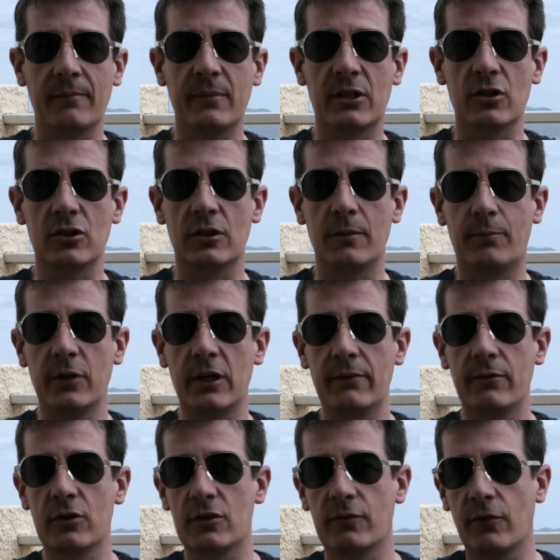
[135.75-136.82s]
Because the
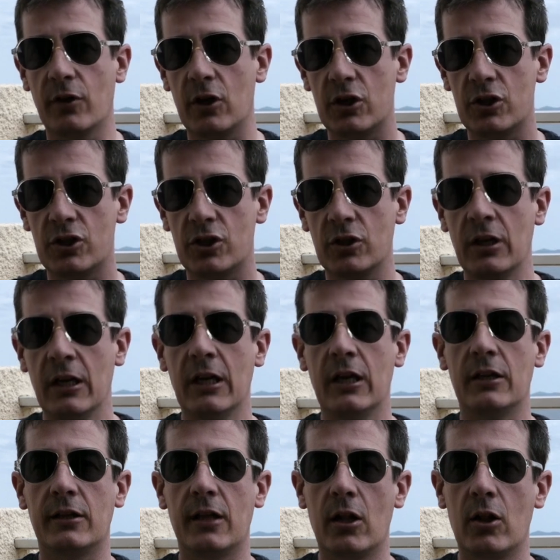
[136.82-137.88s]
previous version,
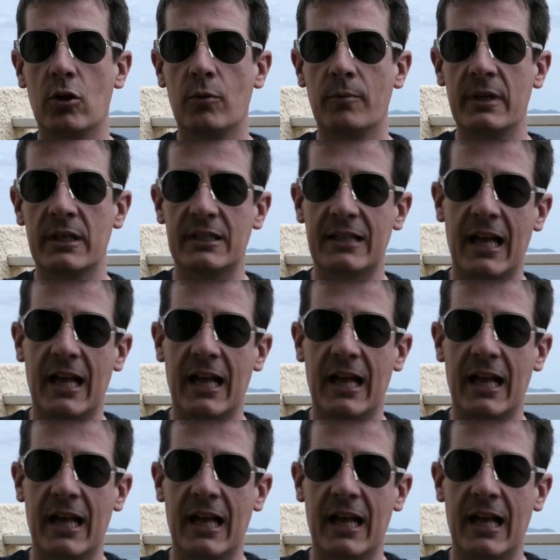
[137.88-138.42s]
the Lumix